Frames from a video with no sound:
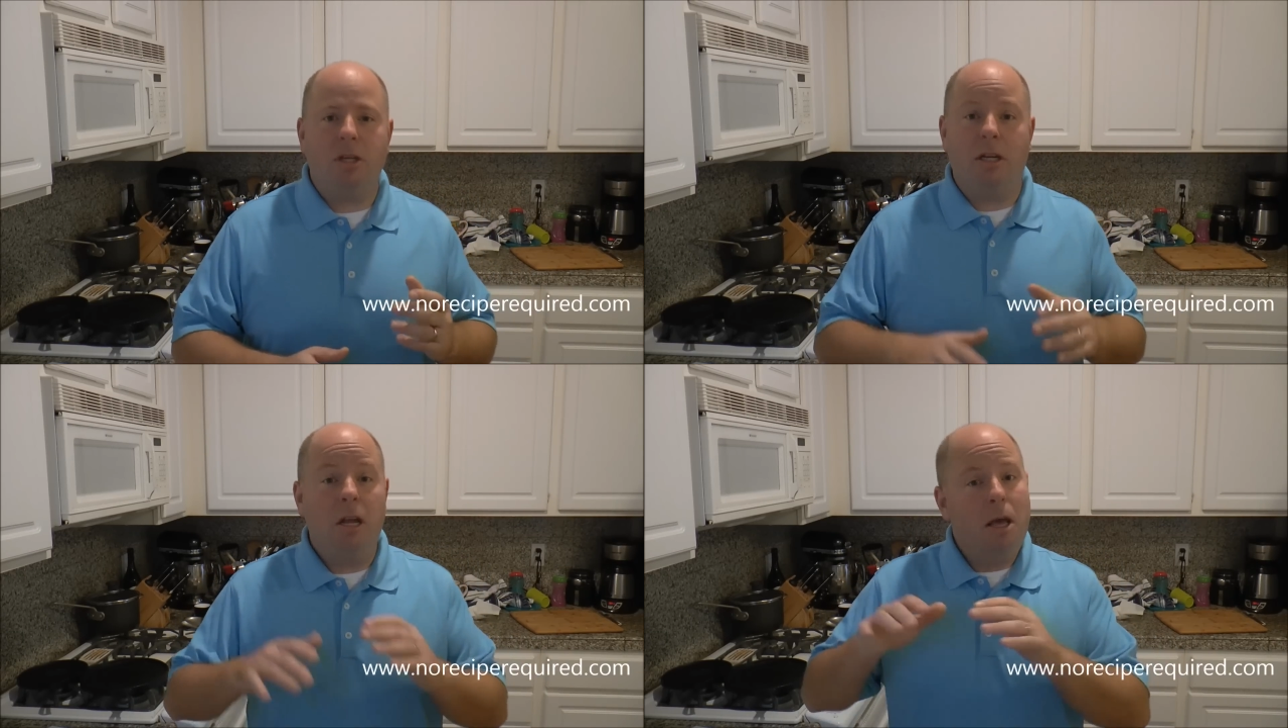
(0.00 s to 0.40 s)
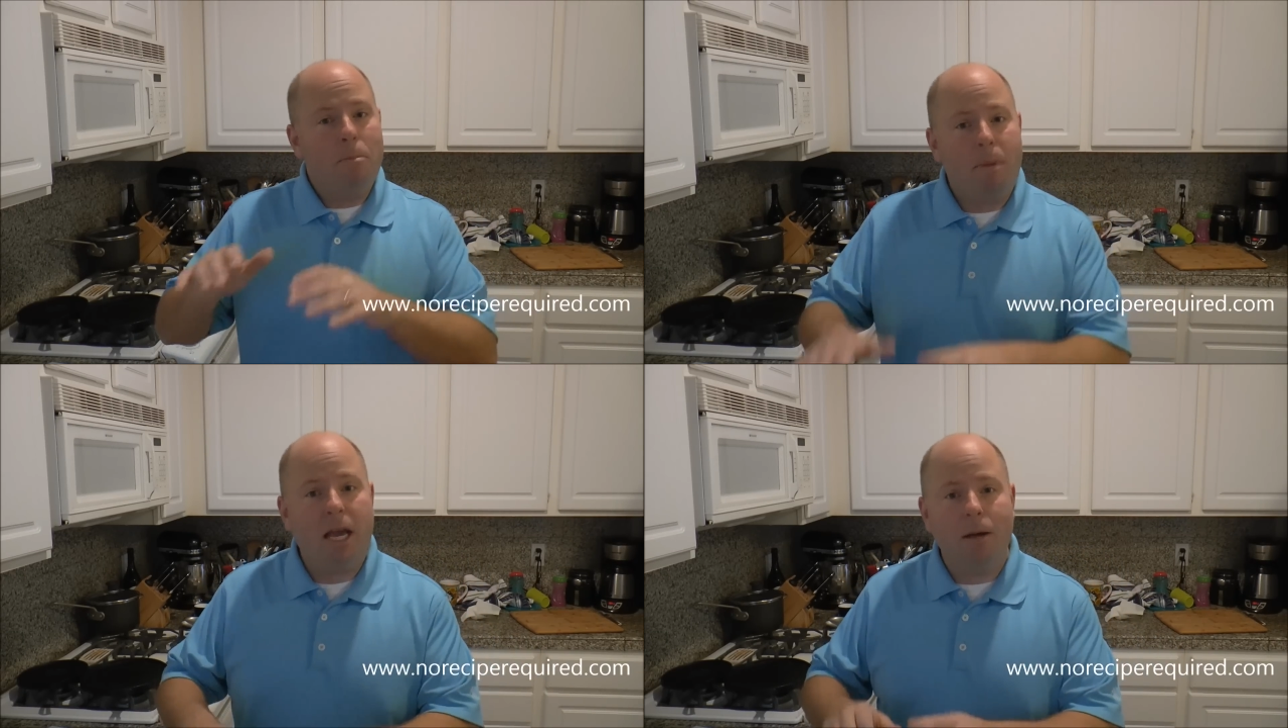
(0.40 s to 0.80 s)
You can
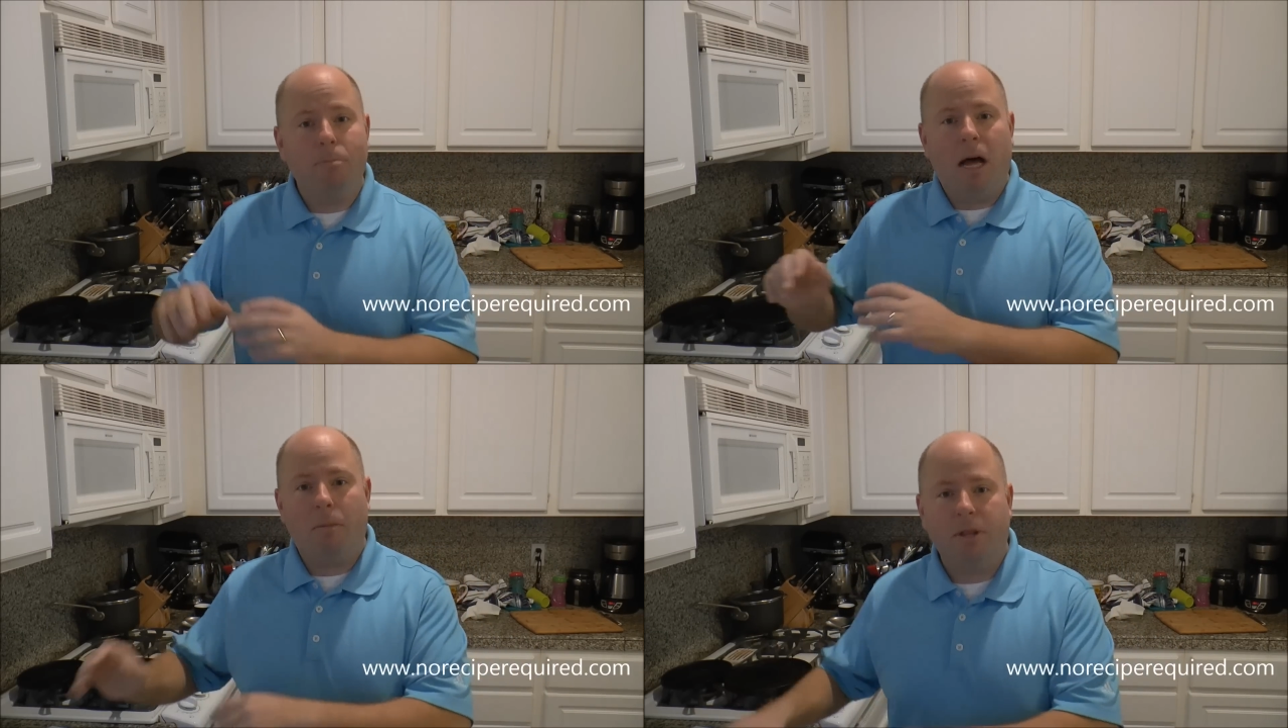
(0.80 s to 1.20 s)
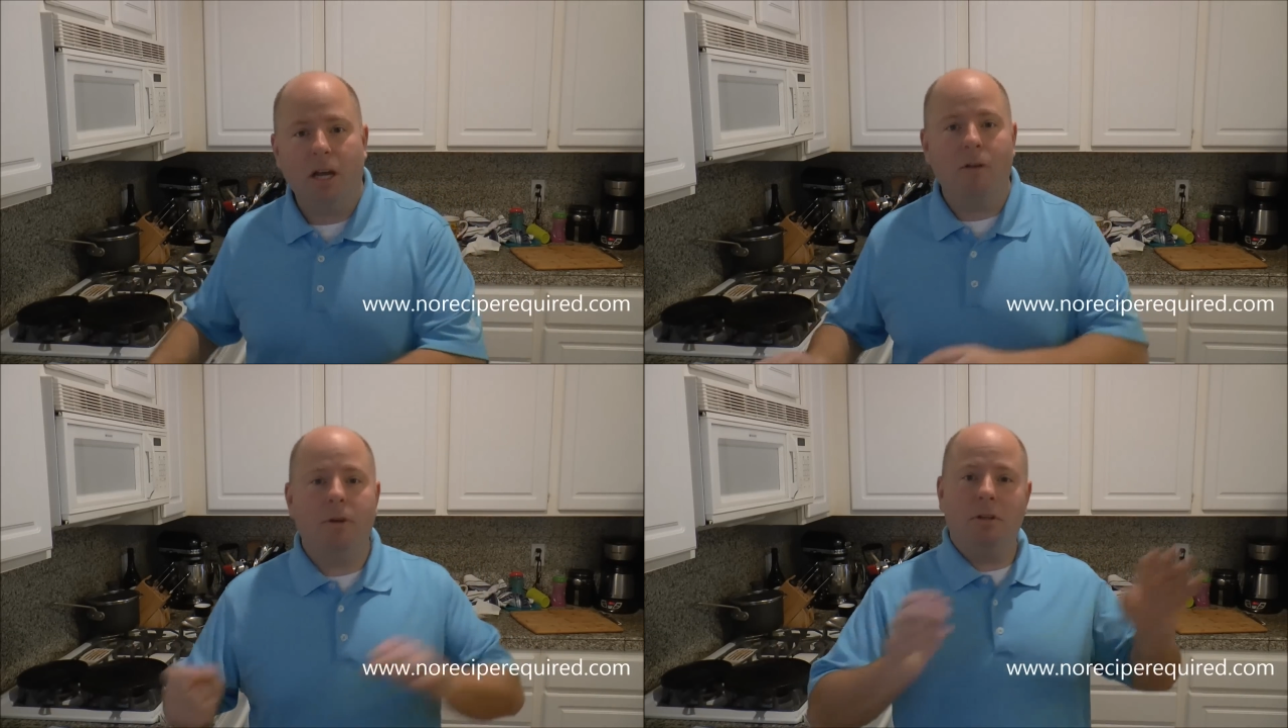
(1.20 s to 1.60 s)
make them, pop in the
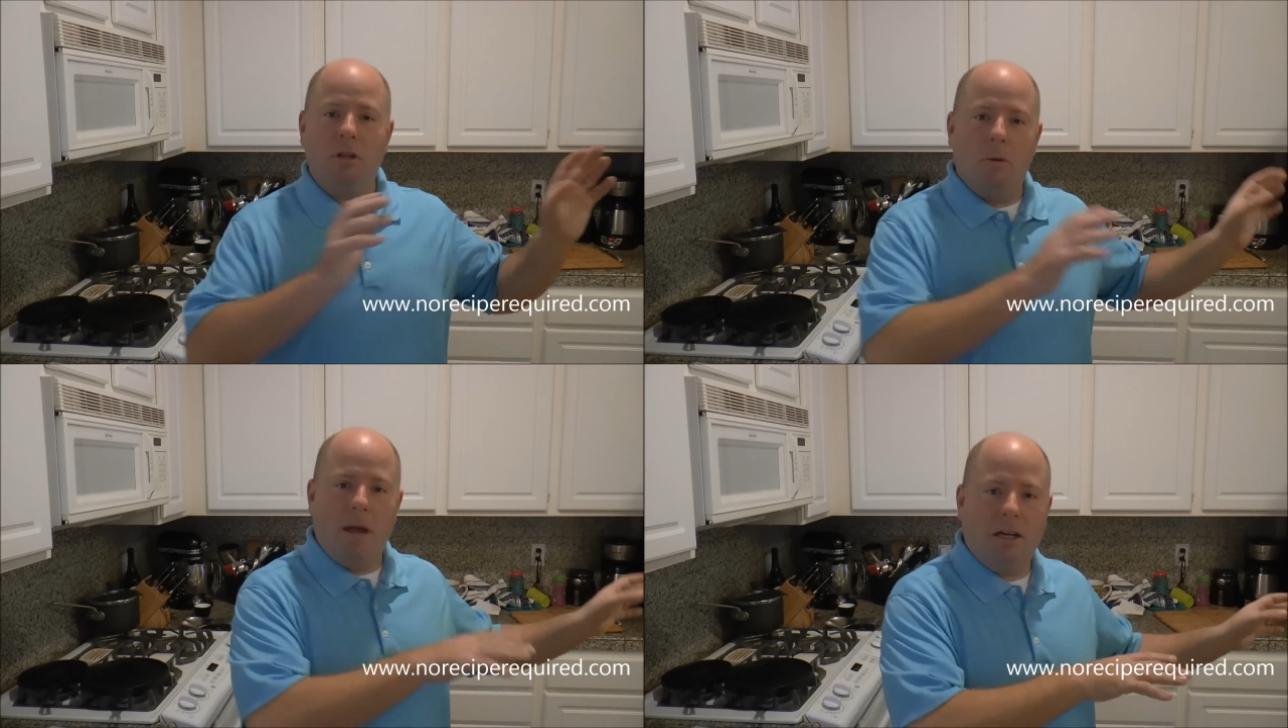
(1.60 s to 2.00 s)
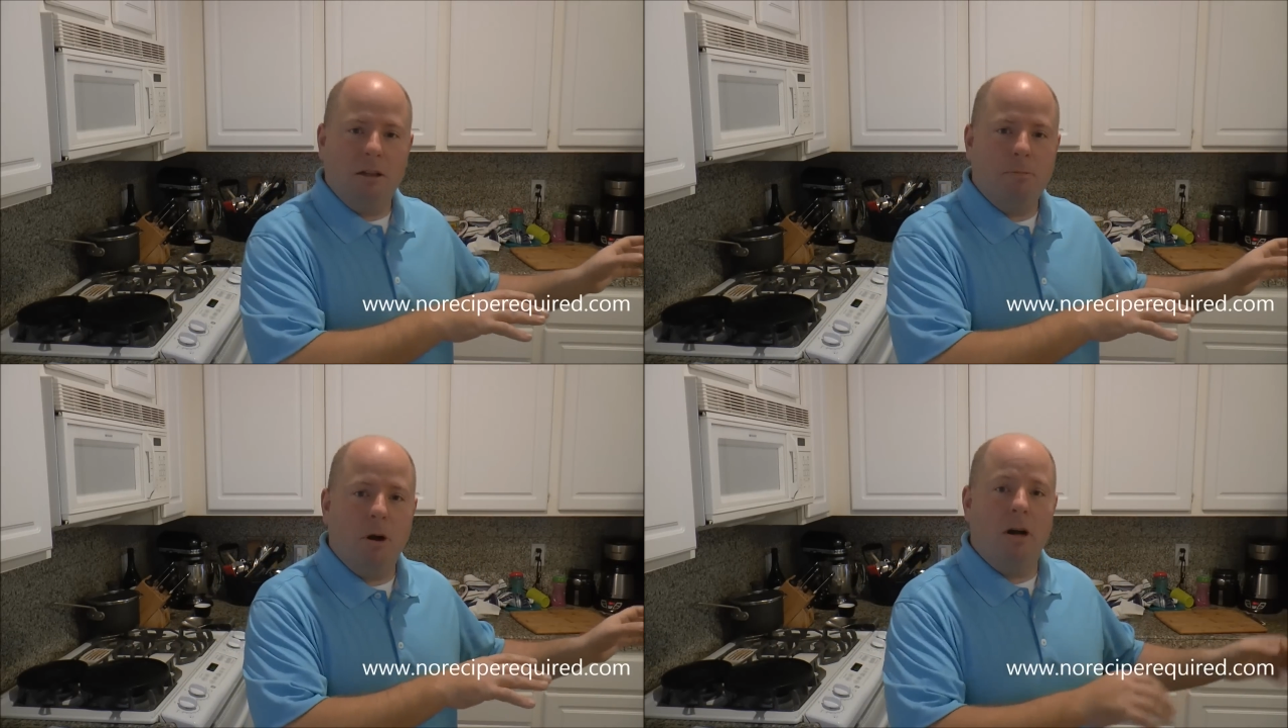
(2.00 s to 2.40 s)
oven, go back to
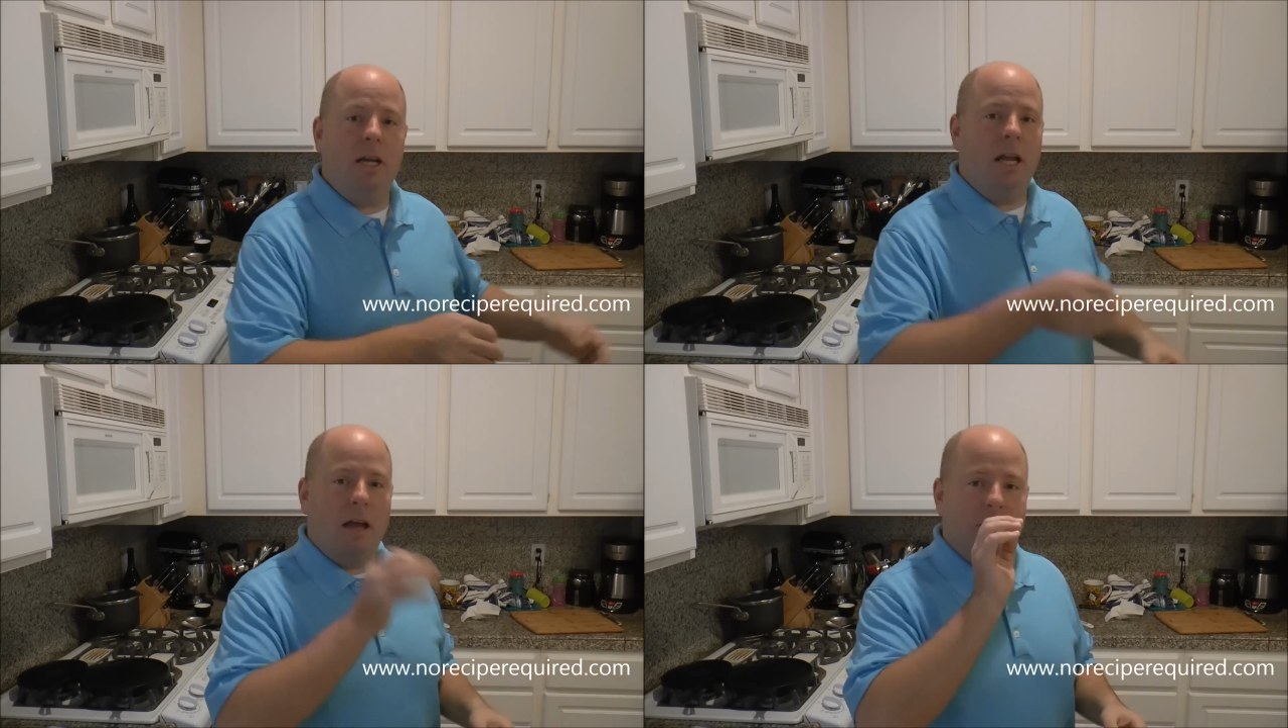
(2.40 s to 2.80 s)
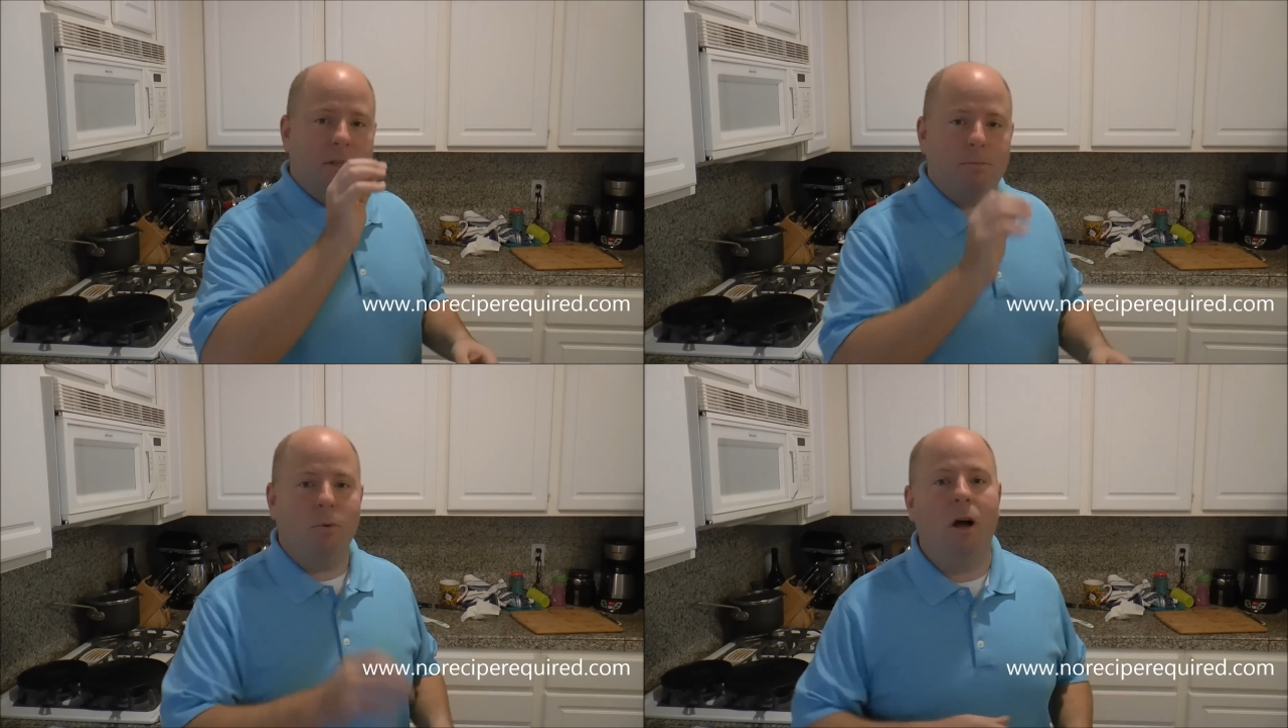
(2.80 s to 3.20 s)
the party, have a
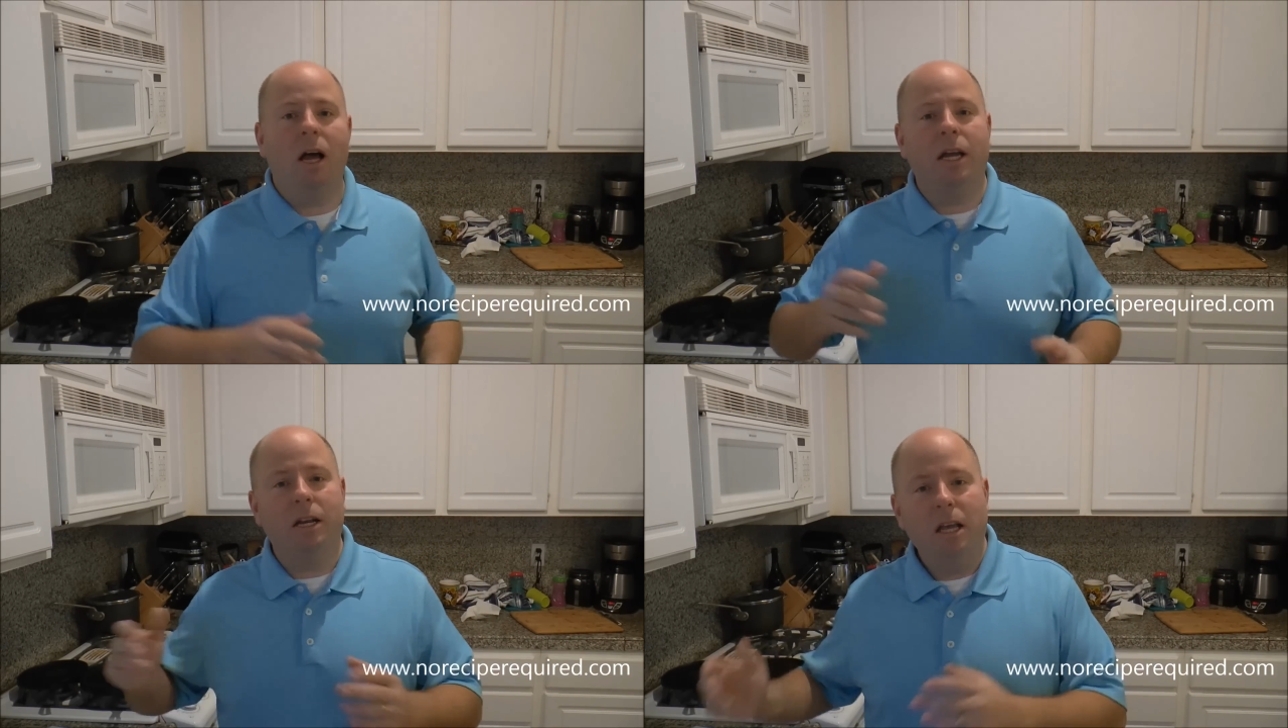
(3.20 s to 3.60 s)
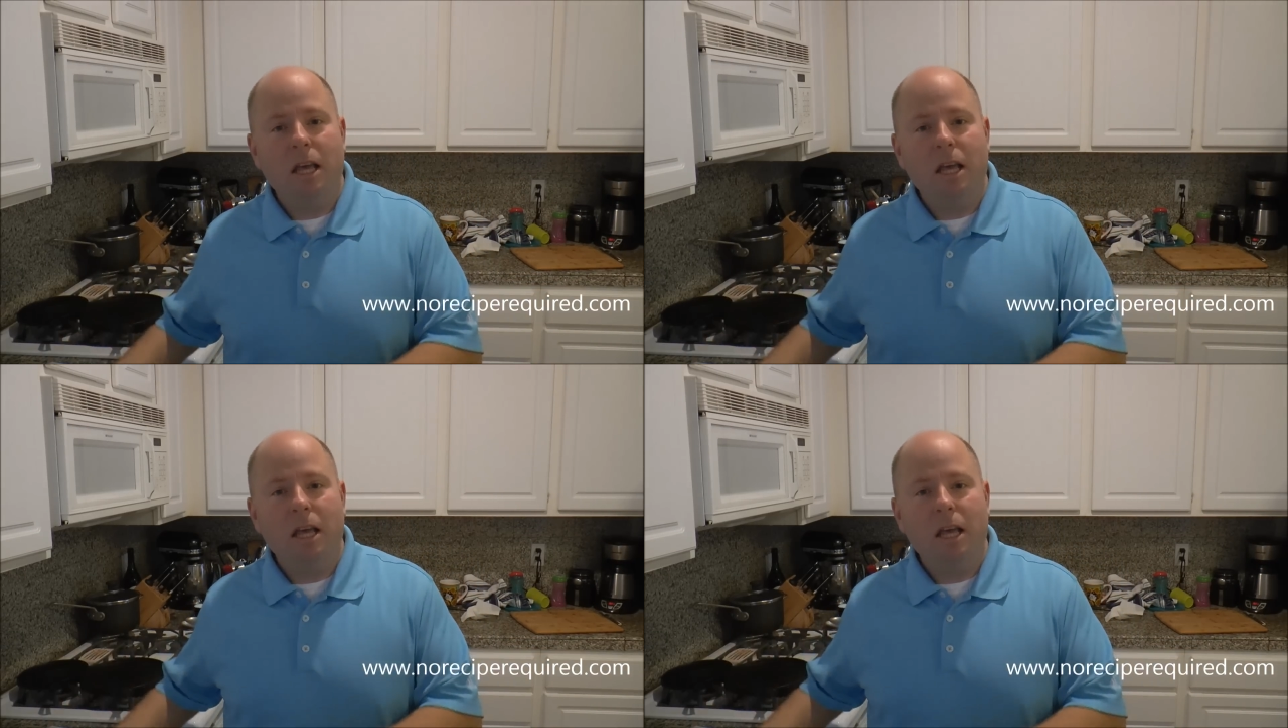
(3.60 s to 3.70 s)
sip of wine.